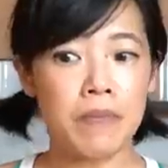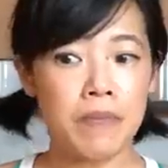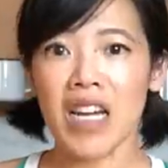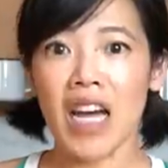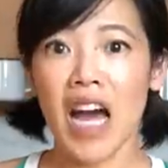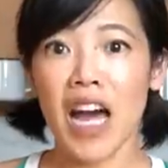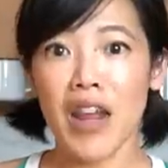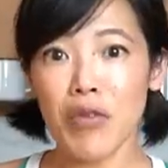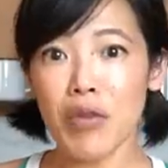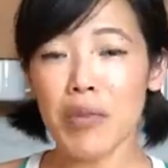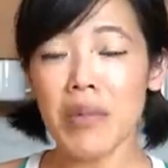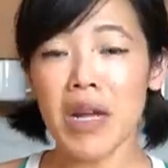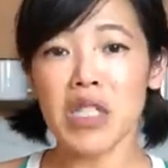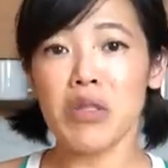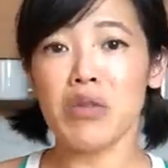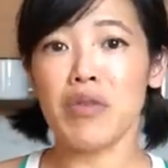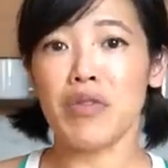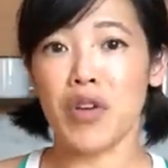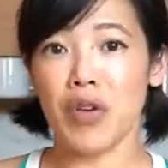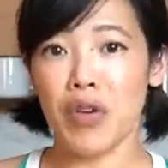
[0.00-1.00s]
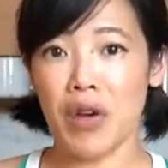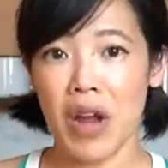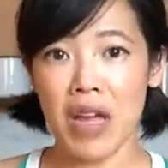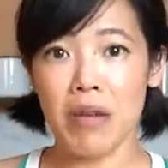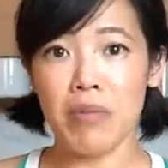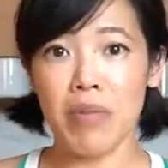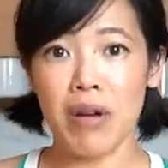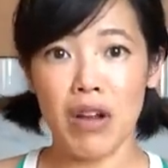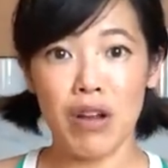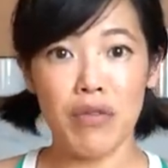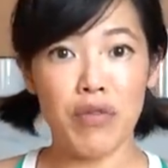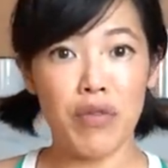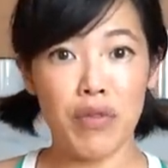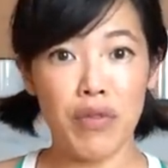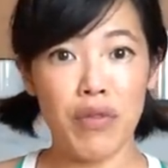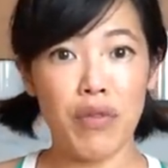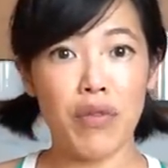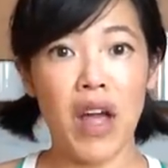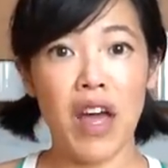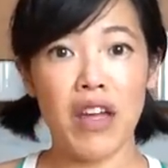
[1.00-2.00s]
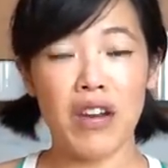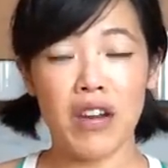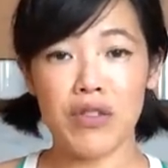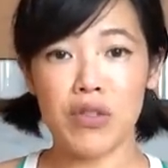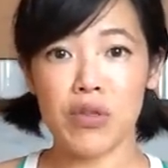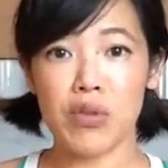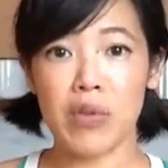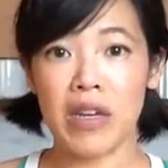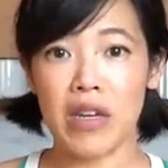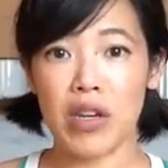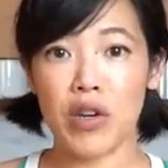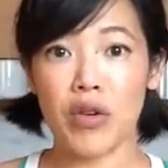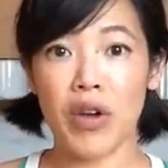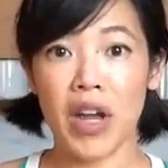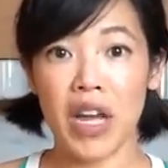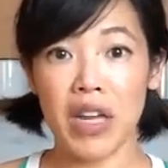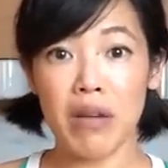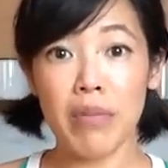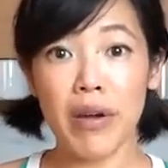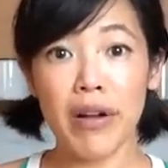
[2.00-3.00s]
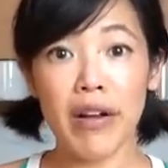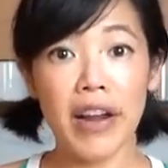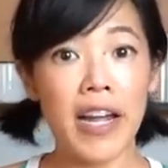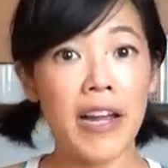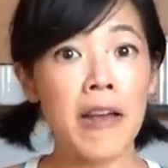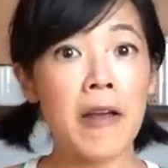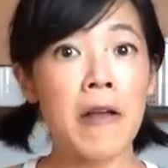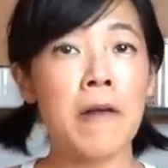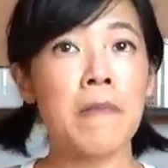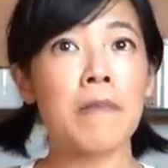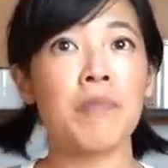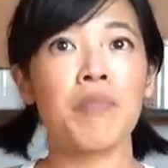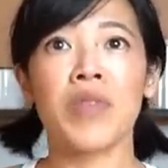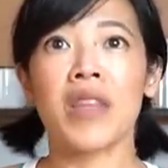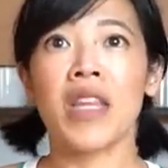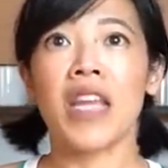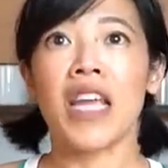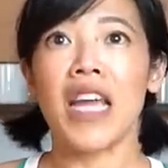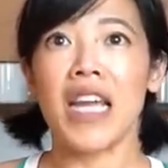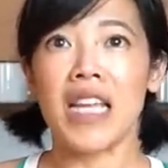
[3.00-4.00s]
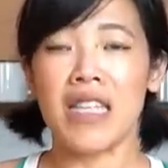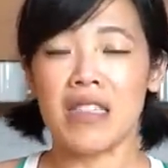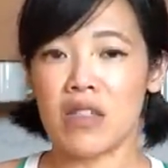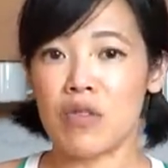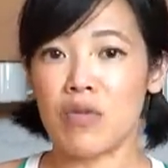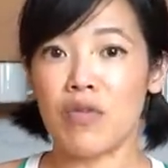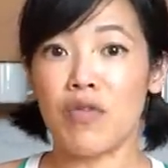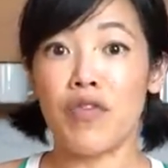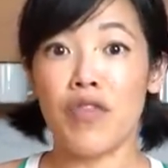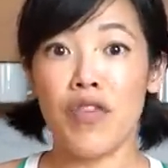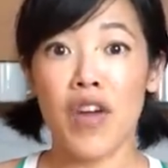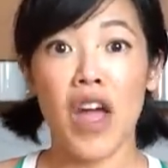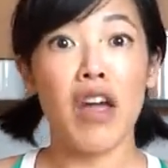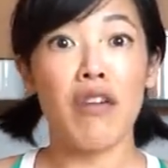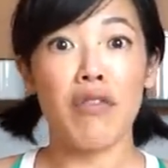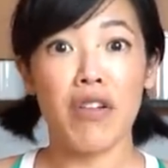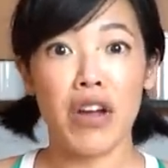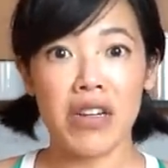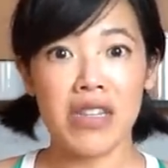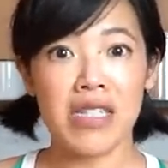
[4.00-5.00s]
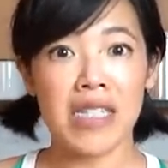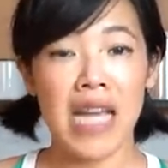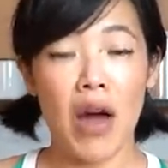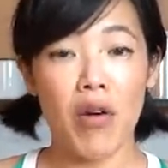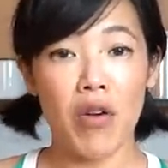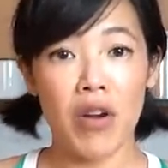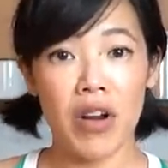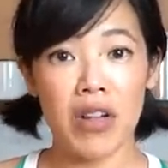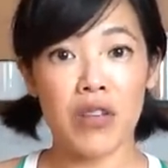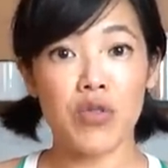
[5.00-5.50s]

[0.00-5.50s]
Kind of reminds me of cranberry. If you've ever had unsweetened cranberry, it's very, very sour.